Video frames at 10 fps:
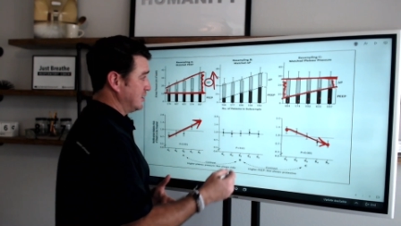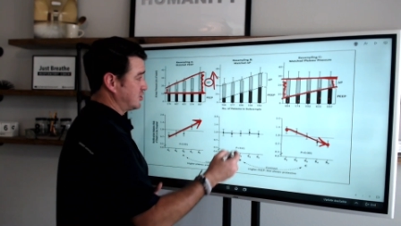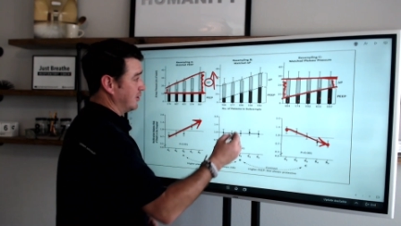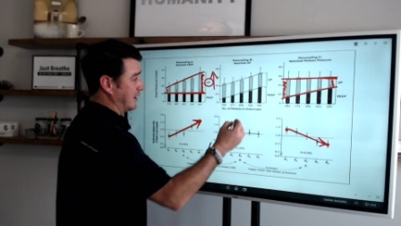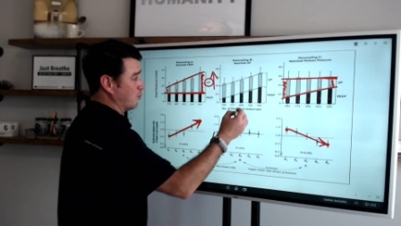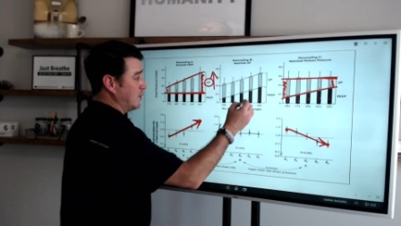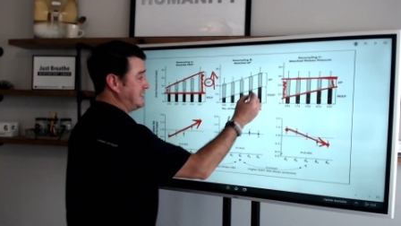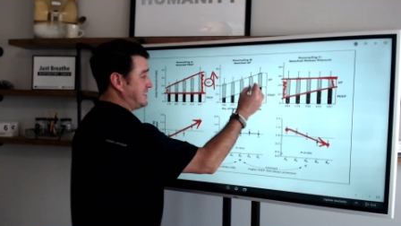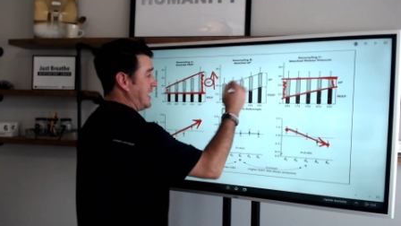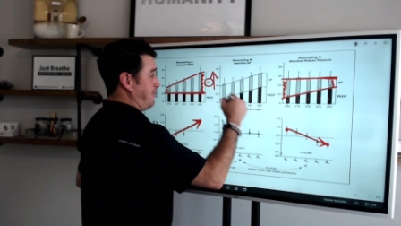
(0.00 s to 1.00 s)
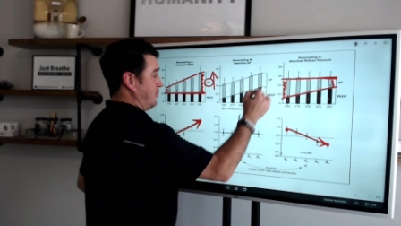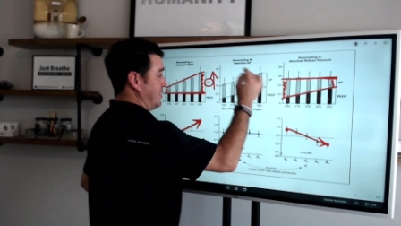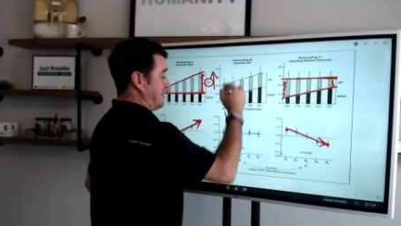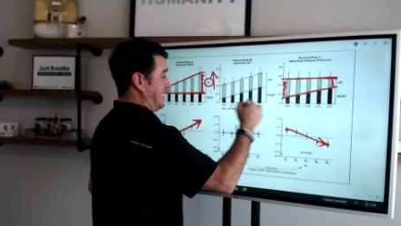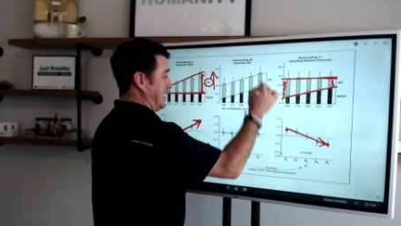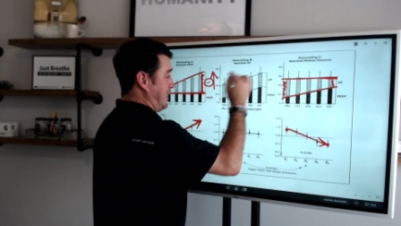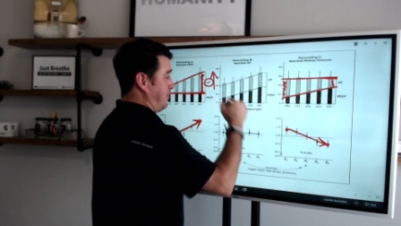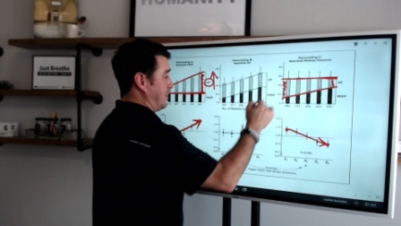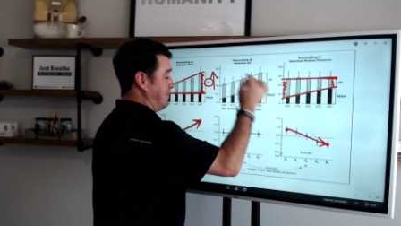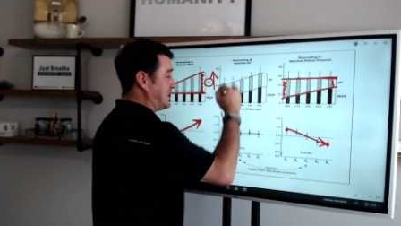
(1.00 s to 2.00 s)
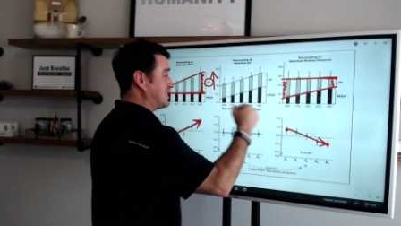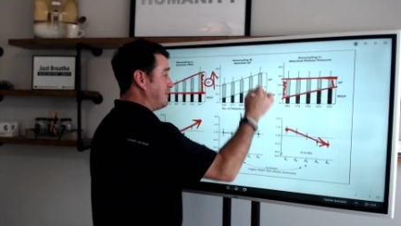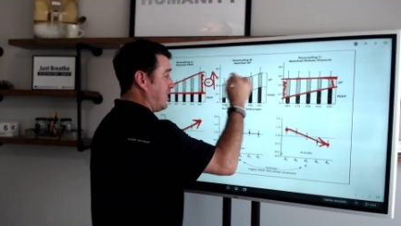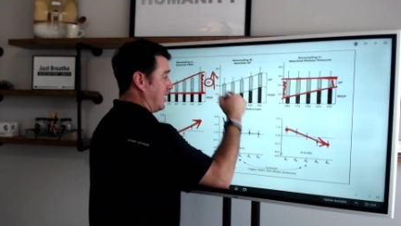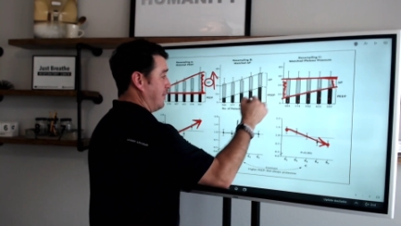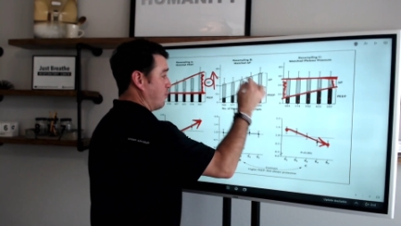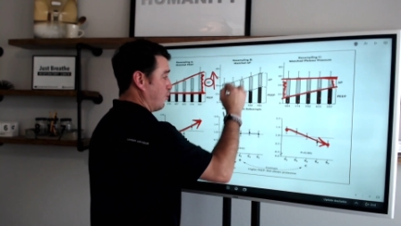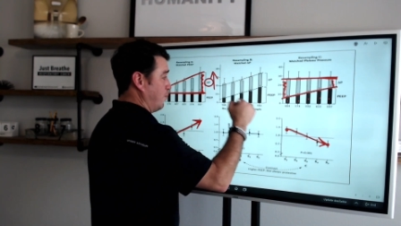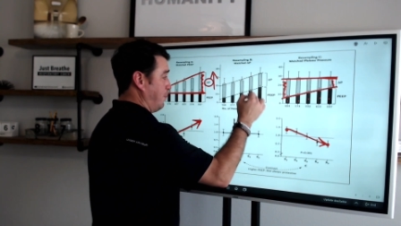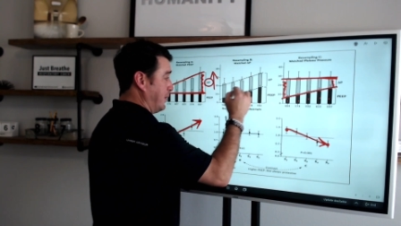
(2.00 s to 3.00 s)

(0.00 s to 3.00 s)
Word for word: So they resampled them again. They put mixed them all up,